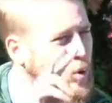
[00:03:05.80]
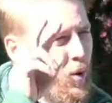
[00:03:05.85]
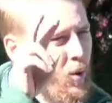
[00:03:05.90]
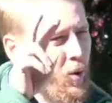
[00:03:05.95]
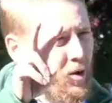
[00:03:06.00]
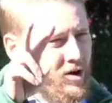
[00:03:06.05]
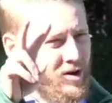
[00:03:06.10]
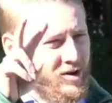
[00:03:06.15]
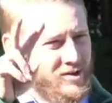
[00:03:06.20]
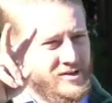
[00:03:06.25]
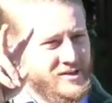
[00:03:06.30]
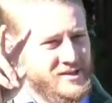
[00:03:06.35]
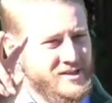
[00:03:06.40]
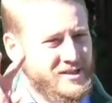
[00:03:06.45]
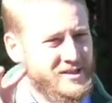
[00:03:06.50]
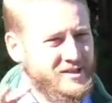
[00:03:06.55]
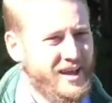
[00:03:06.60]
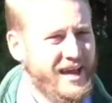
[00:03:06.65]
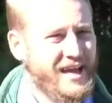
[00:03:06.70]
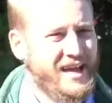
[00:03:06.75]
horns
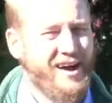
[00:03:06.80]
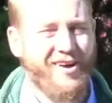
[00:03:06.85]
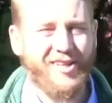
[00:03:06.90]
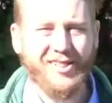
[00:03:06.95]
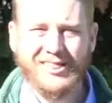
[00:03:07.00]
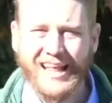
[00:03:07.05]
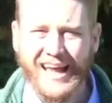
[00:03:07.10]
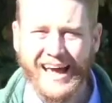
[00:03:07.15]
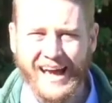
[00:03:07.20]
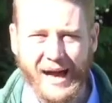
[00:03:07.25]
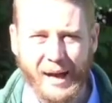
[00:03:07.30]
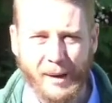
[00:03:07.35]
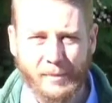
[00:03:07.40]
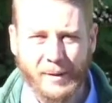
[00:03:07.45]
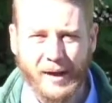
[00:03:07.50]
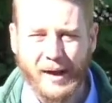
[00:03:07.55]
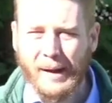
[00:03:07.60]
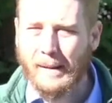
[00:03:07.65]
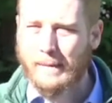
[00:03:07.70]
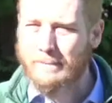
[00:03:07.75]
like a lamb,
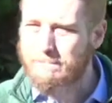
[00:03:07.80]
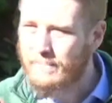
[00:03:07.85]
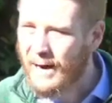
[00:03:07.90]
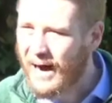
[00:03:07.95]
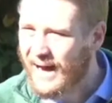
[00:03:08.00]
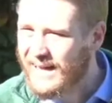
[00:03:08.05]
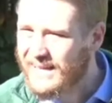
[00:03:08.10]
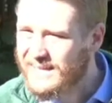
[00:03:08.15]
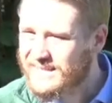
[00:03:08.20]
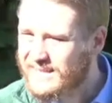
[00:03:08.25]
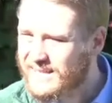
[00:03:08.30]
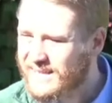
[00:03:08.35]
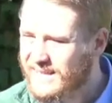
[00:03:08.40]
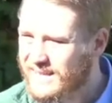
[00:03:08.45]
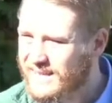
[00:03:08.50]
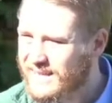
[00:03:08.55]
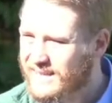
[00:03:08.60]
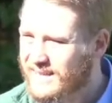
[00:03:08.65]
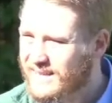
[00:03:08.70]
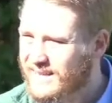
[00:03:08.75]
but
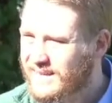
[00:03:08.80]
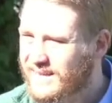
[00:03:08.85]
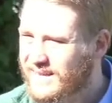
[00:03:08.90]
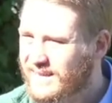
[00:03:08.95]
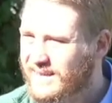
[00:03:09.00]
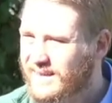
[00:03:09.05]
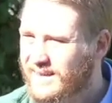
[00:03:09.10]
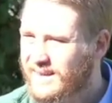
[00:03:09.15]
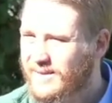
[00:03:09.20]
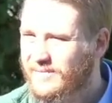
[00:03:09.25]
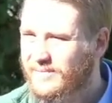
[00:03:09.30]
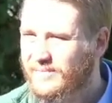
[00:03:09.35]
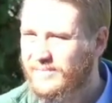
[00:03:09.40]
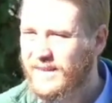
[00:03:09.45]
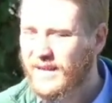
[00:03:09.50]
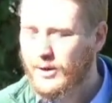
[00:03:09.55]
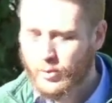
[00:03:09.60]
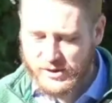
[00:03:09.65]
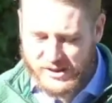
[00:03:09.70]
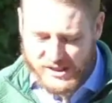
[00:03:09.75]

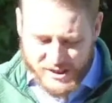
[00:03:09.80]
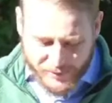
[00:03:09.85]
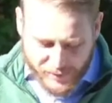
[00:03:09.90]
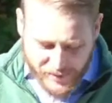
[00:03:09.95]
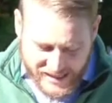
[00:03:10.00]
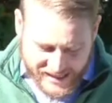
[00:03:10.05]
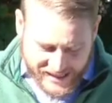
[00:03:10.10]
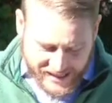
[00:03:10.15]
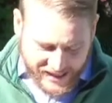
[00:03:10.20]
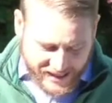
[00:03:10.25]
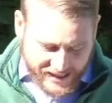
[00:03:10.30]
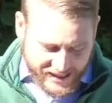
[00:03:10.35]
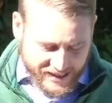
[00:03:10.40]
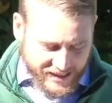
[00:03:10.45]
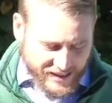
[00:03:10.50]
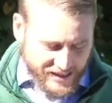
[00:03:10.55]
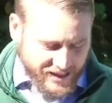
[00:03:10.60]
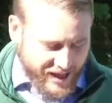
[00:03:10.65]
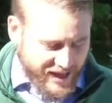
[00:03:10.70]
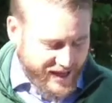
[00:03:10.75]
it was speaking
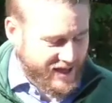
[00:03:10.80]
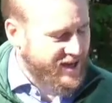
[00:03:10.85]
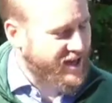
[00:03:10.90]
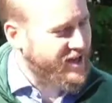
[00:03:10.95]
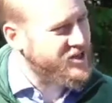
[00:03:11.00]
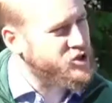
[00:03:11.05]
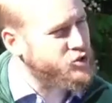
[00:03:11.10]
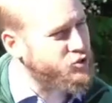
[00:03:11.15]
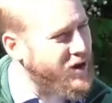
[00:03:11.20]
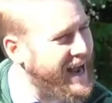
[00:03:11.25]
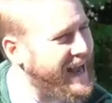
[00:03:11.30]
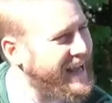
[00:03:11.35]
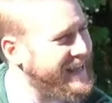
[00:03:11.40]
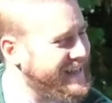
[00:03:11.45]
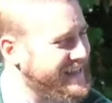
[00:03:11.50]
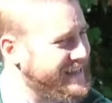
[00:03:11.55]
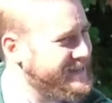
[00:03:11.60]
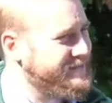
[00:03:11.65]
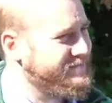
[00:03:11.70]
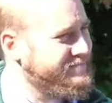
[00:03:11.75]
like a
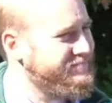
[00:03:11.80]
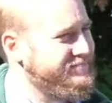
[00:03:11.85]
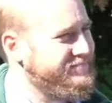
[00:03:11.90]
dragon.